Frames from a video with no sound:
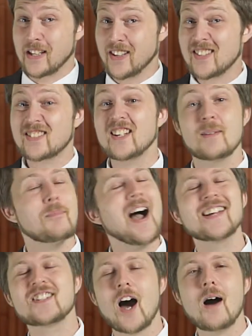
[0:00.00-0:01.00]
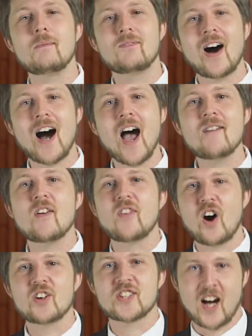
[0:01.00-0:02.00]
listed in my top five of
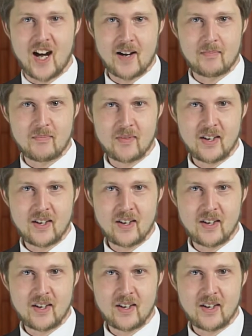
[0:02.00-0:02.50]
all time.